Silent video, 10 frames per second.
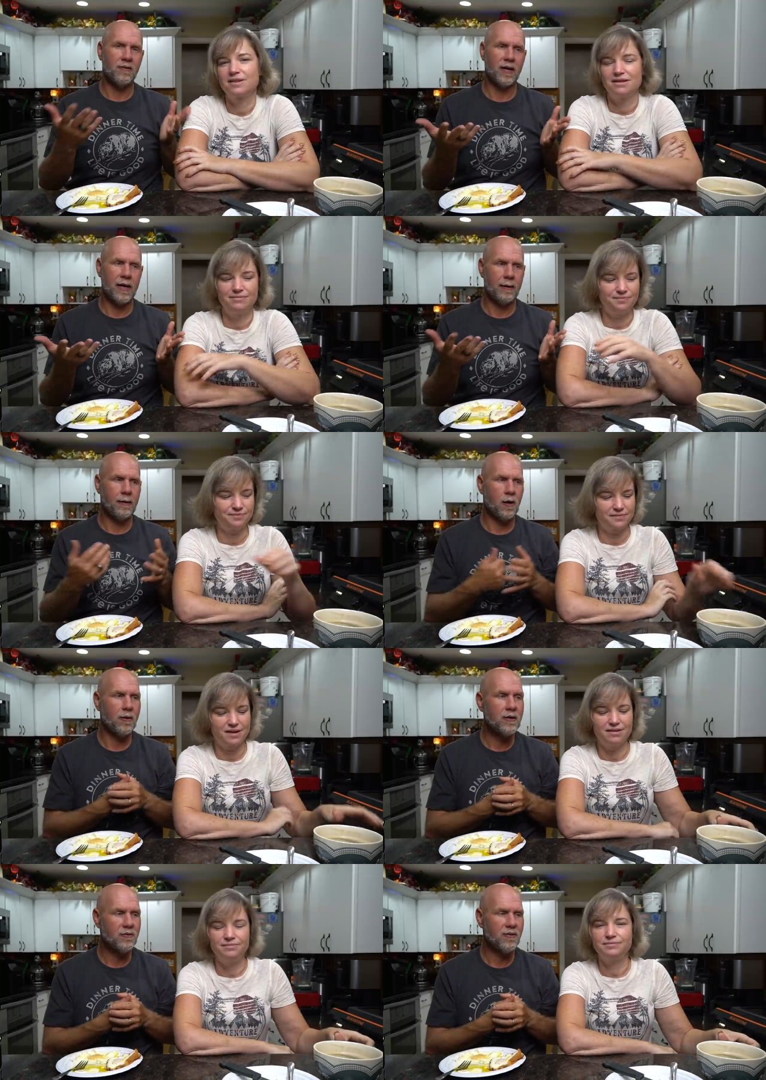Speaker 1: again, our
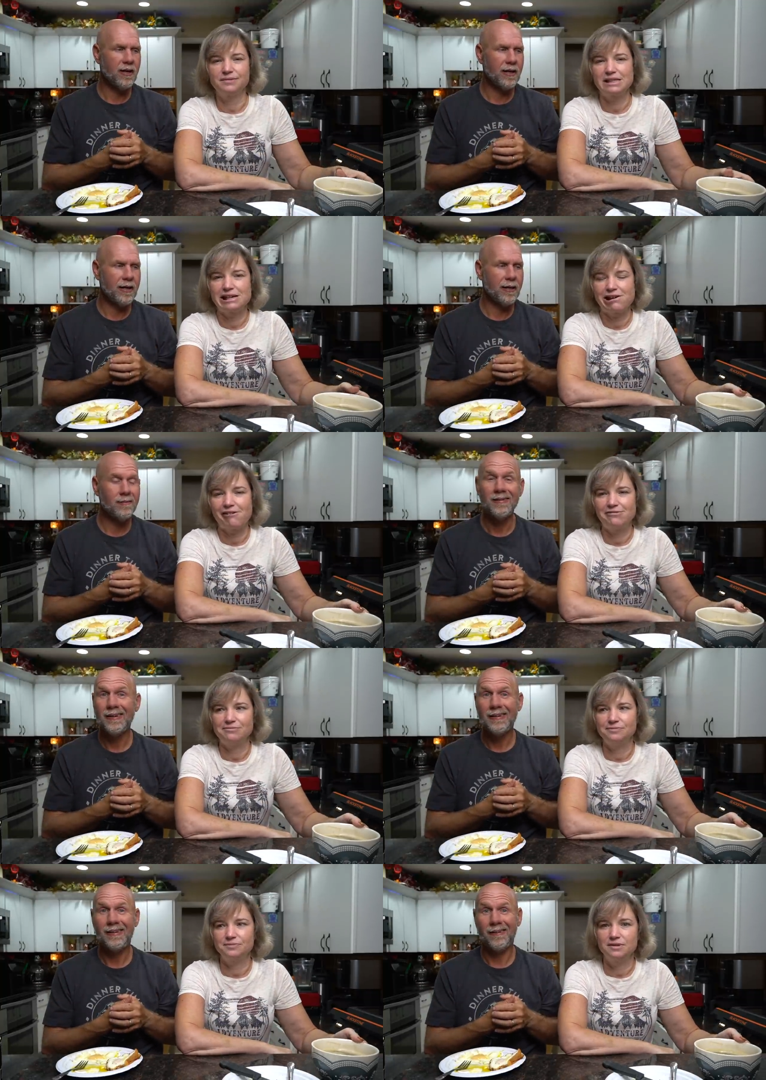understanding is
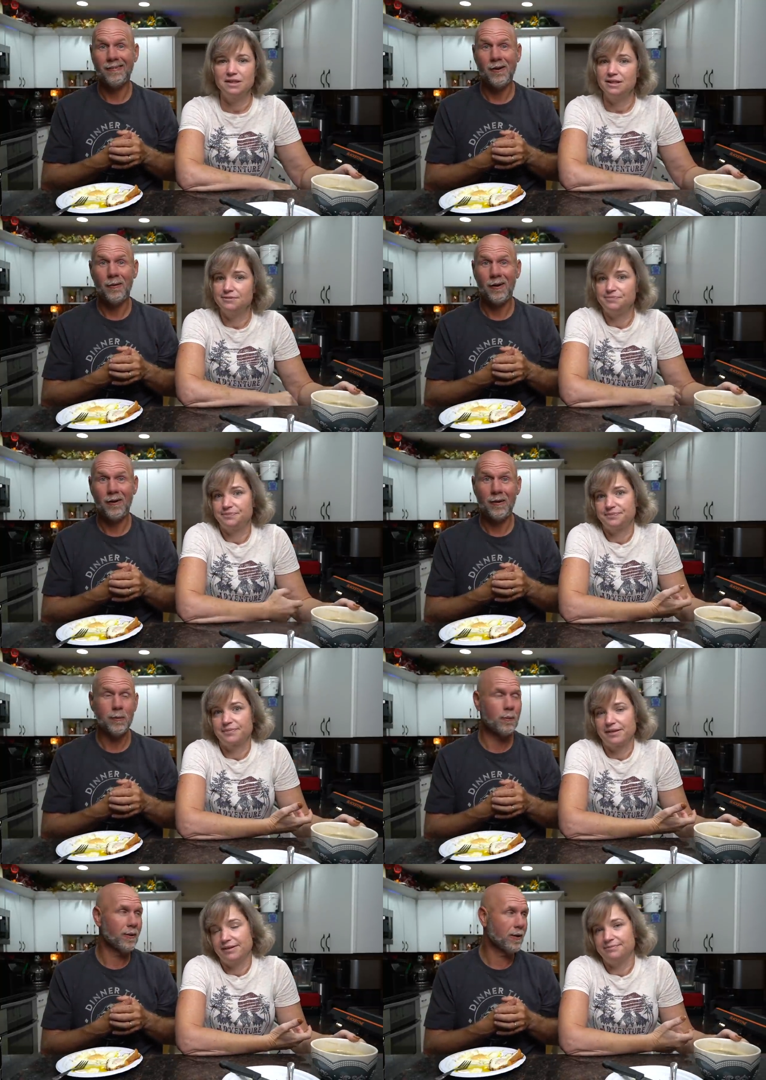there's no internet
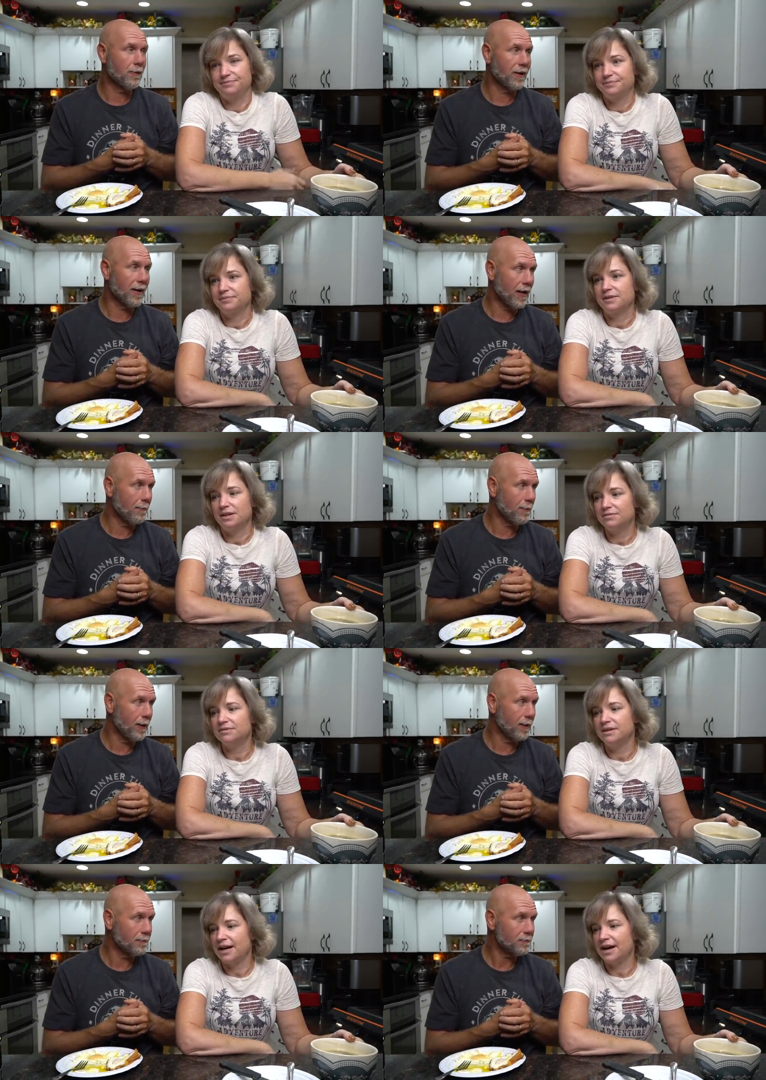where we're going
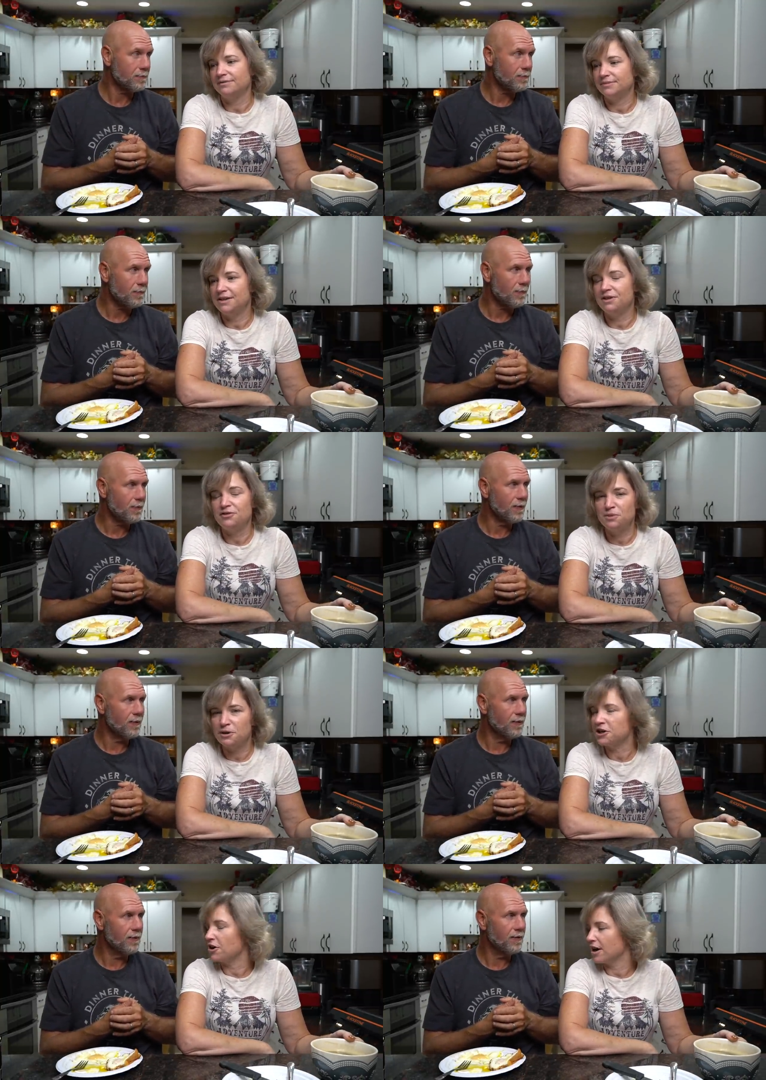camping.
Speaker 2: Yeah, even if you
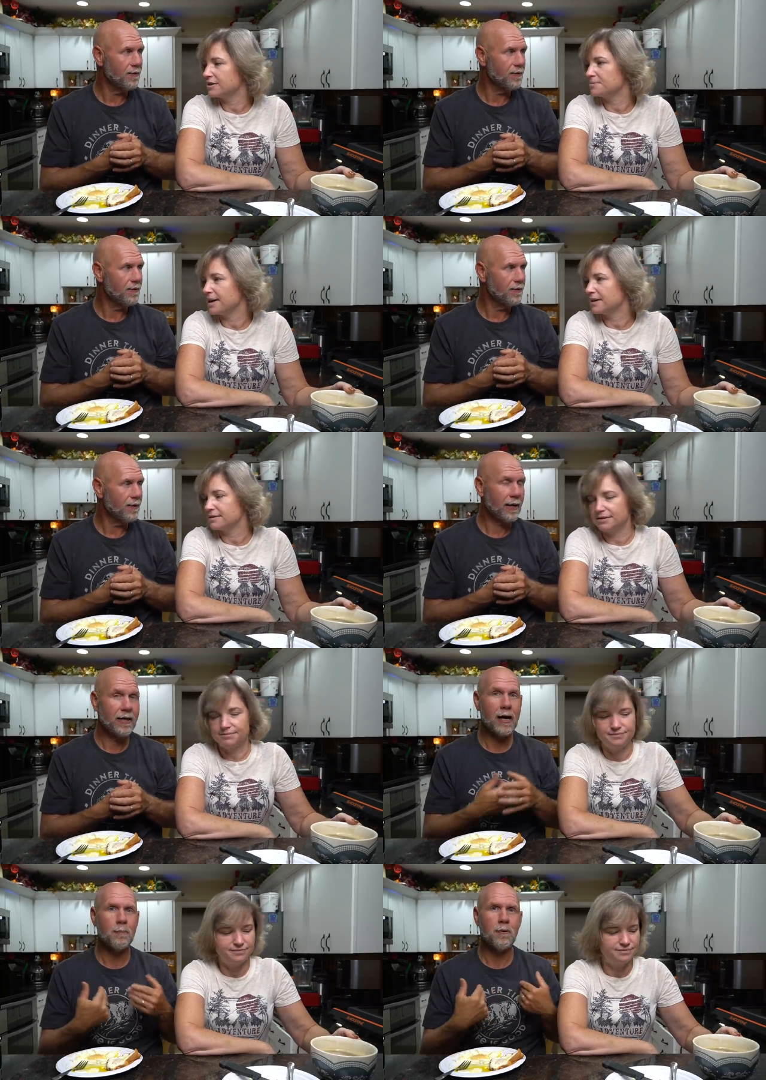
Speaker 1: bring your hotspots. And you
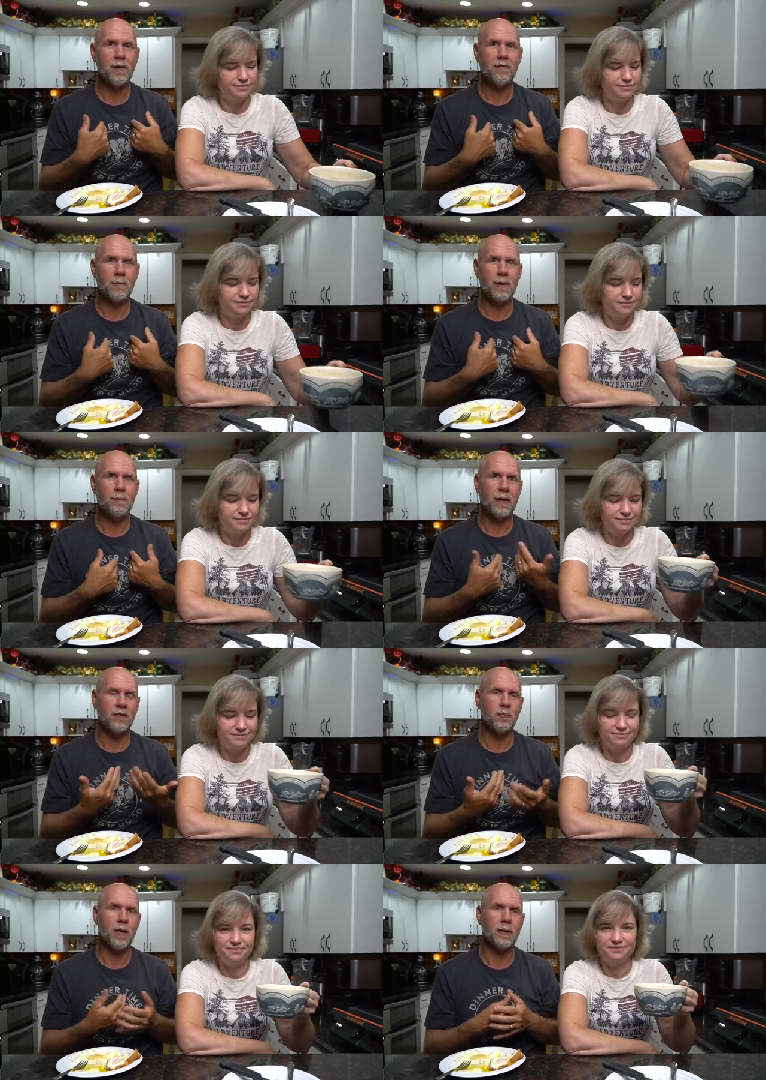got to pray for me
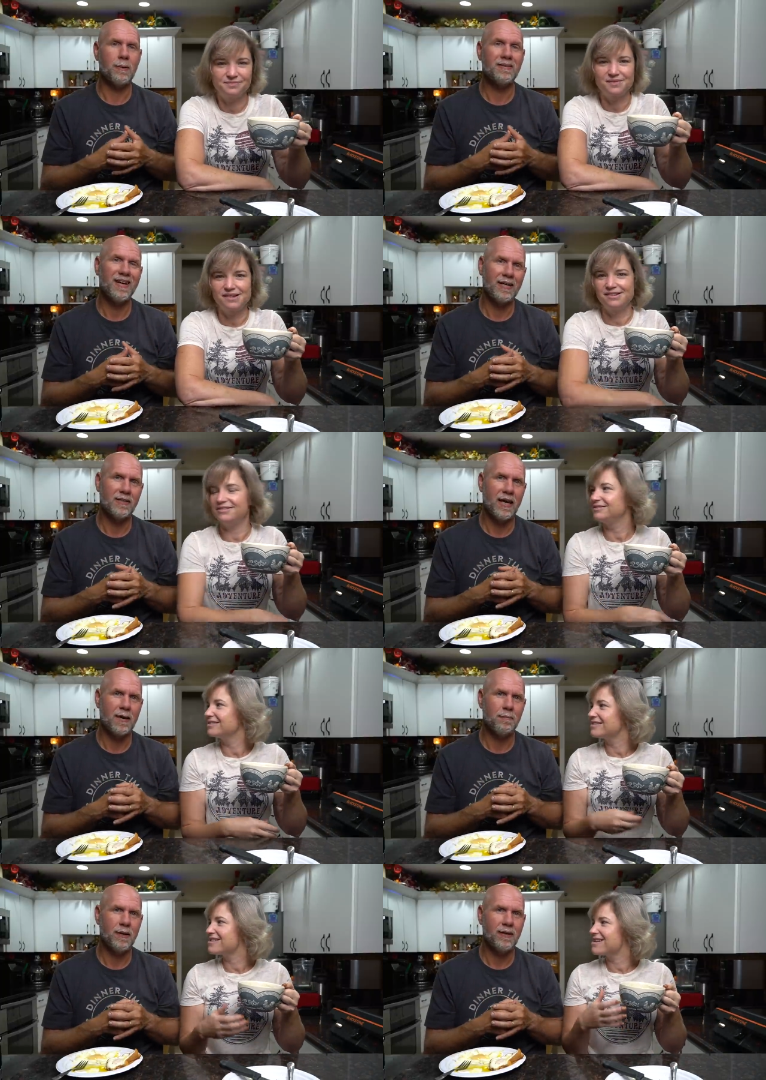because we're going to be tent
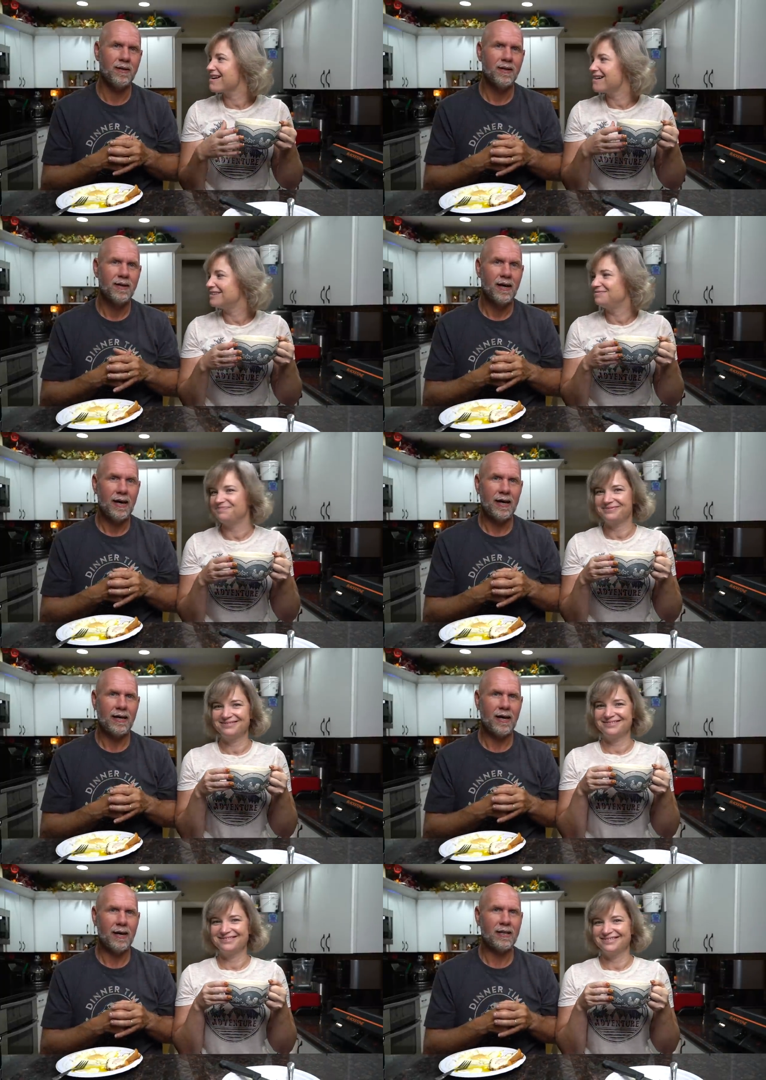camping,
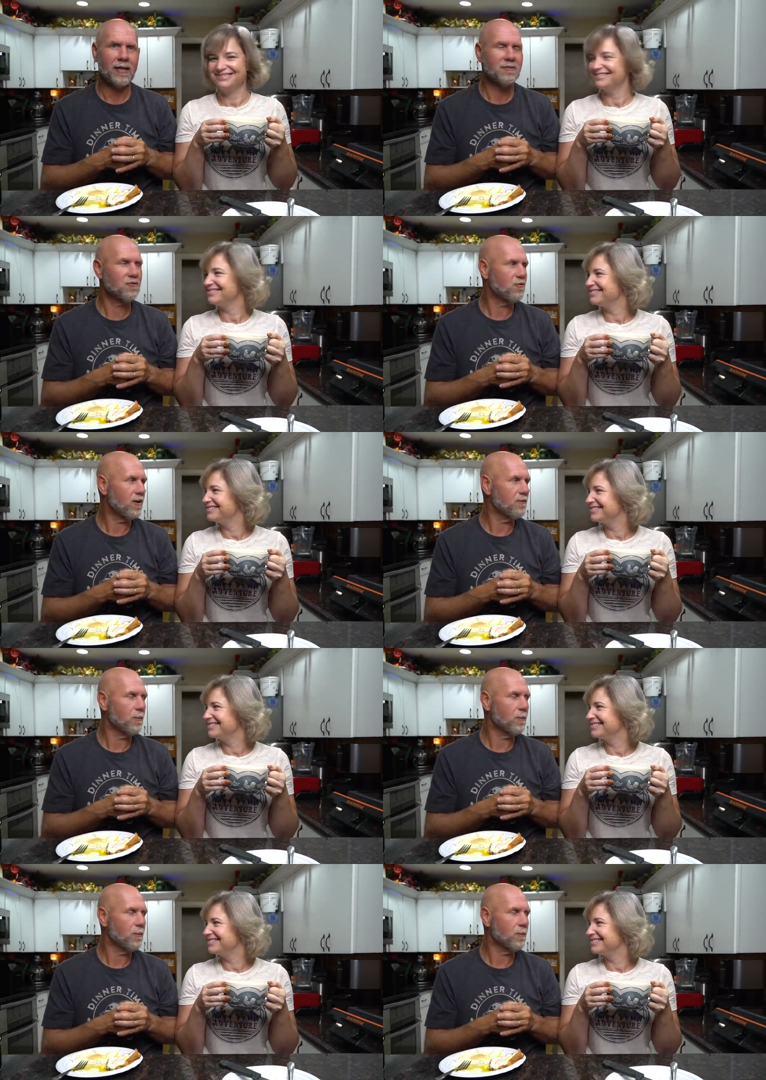and I'd like to survive the